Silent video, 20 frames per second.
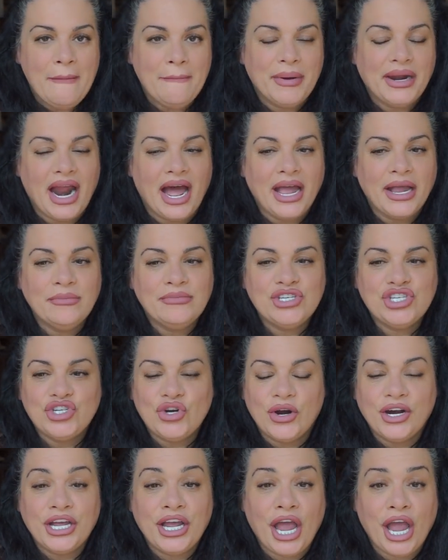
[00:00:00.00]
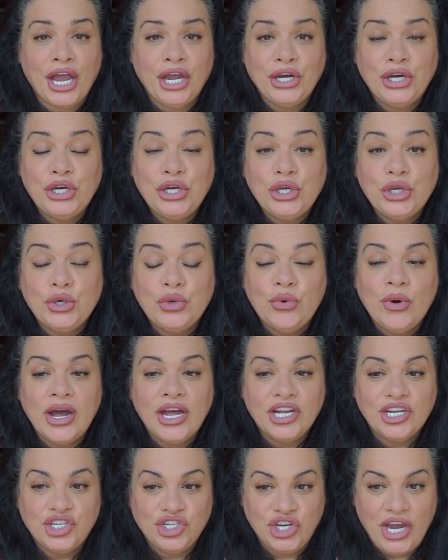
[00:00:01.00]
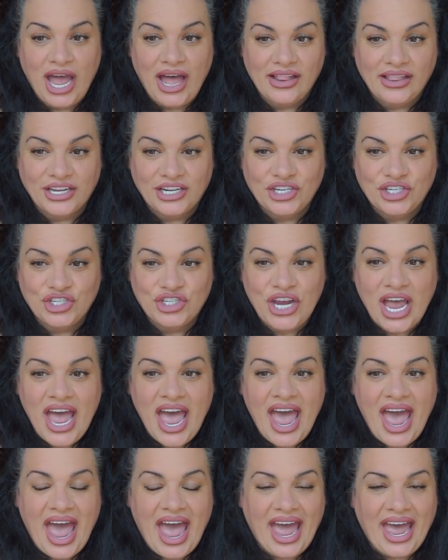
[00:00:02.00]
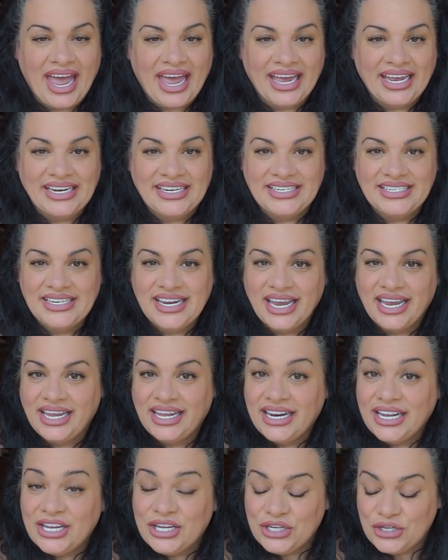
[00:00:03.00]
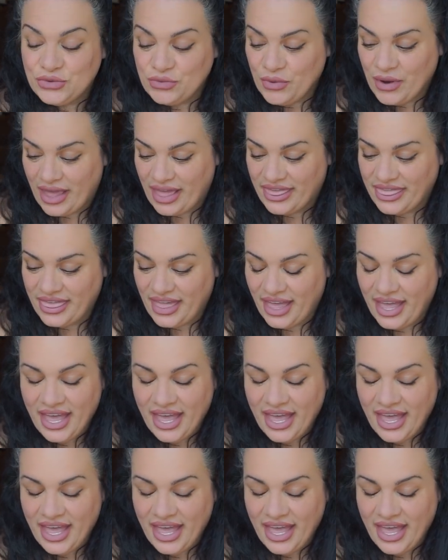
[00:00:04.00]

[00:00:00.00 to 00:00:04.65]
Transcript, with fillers: But I am starting a new challenge and it is with